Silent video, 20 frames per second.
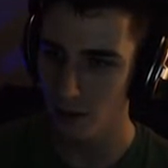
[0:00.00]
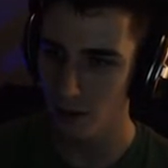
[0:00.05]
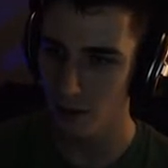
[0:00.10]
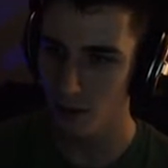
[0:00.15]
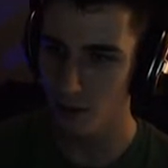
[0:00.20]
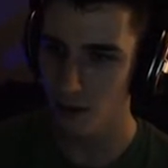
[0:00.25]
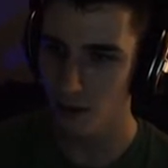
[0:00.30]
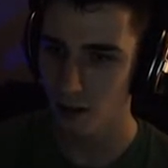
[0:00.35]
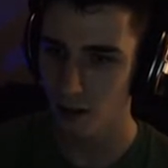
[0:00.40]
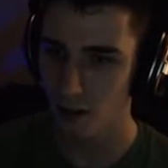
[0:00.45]

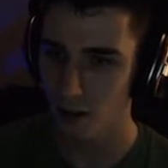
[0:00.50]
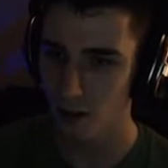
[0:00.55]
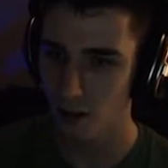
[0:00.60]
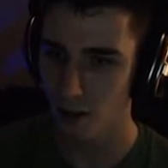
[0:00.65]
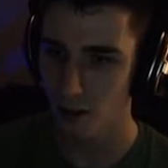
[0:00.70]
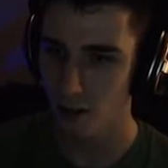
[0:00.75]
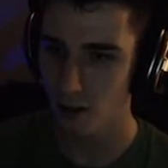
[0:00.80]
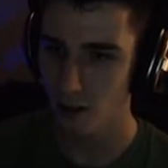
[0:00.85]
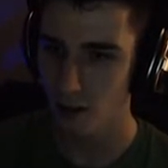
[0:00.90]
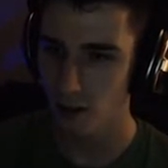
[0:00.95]

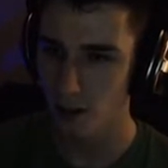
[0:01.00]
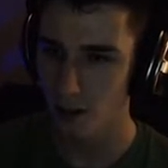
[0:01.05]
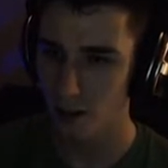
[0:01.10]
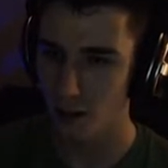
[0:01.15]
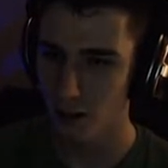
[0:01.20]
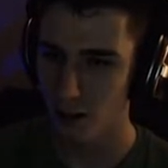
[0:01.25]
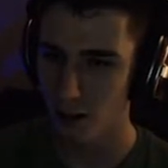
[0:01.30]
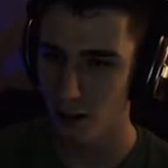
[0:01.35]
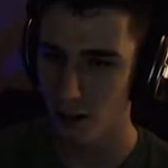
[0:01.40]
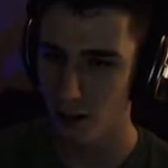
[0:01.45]

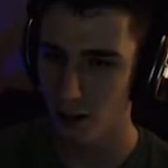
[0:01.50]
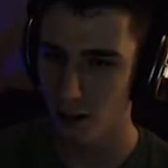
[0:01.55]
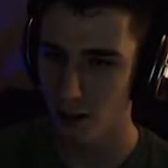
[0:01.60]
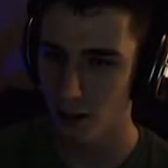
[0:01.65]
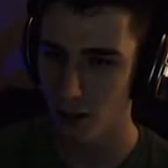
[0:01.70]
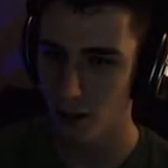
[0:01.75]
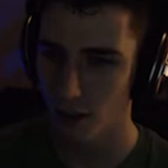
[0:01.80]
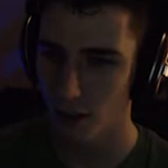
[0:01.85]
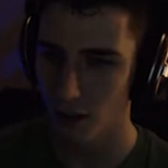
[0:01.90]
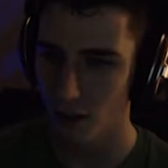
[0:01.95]

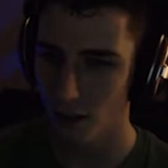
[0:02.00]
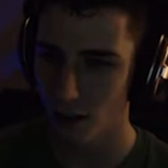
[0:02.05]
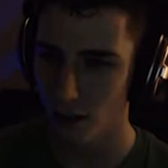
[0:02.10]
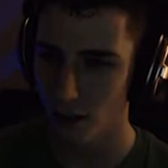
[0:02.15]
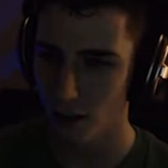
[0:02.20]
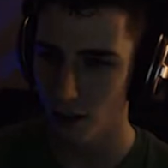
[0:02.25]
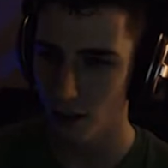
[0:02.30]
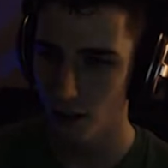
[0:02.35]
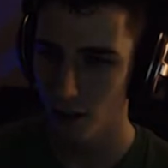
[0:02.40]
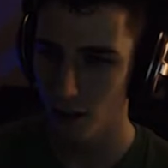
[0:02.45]
[no speech]